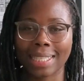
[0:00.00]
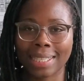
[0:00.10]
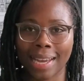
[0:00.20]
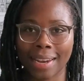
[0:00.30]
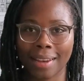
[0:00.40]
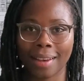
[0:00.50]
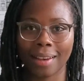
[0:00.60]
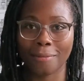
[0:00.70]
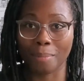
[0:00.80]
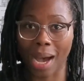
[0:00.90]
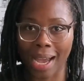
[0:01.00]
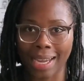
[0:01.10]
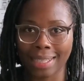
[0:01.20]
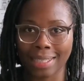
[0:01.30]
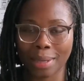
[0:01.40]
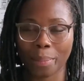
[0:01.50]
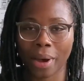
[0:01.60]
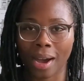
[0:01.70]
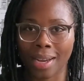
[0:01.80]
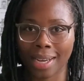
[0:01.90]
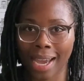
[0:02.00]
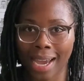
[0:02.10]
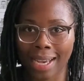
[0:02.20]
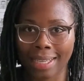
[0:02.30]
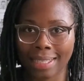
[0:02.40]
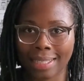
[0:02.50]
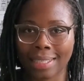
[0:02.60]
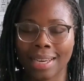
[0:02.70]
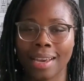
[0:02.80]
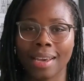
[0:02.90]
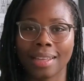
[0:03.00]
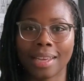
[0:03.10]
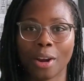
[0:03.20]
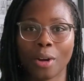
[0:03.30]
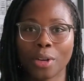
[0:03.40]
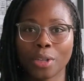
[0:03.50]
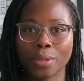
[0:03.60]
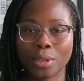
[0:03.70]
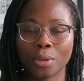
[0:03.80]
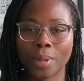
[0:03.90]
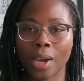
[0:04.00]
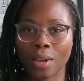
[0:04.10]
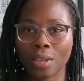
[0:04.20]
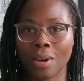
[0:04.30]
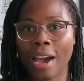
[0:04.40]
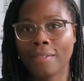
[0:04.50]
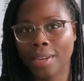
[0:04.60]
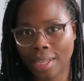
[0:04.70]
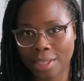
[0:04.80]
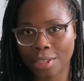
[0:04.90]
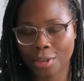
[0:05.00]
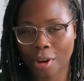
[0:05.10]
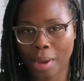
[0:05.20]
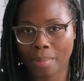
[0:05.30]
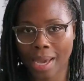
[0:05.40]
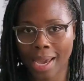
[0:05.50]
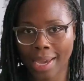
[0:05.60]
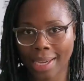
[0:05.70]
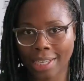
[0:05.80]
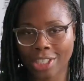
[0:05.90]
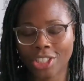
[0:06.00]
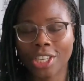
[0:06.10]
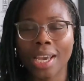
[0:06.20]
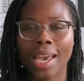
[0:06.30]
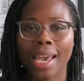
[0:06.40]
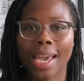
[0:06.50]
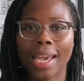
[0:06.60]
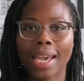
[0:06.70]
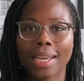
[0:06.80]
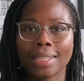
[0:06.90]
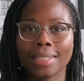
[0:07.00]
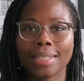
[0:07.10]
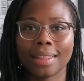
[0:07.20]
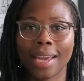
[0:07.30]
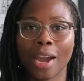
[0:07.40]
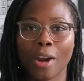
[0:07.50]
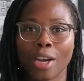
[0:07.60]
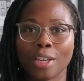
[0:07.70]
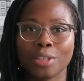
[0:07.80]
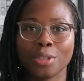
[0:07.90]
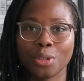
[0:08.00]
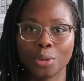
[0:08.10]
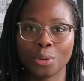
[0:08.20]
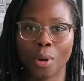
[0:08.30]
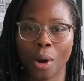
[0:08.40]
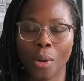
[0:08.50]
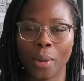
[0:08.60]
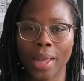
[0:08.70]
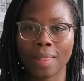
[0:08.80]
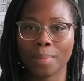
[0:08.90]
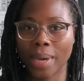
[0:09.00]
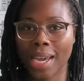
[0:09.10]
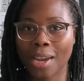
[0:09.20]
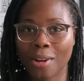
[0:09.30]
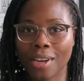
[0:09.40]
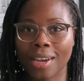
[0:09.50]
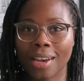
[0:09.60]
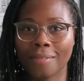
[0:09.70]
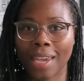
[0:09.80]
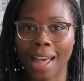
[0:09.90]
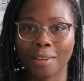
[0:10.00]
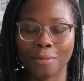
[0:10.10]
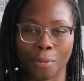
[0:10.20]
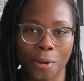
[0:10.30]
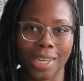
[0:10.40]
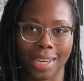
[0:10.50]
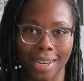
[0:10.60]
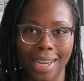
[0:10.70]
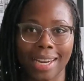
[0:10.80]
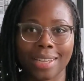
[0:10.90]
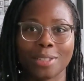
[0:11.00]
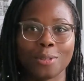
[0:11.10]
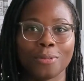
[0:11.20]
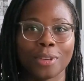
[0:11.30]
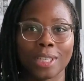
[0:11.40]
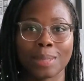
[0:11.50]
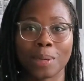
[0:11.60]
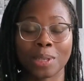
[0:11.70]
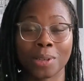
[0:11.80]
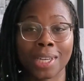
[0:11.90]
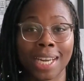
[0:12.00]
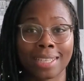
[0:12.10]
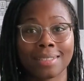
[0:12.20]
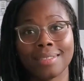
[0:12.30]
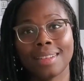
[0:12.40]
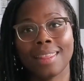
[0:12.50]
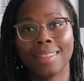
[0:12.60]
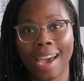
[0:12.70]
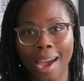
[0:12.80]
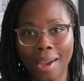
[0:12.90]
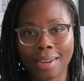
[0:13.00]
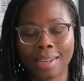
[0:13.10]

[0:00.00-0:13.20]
State of Mind podcast. They are on YouTube. They also have an Instagram page, and they are a duo in the Bay Area of California. And I do feel a special connection to that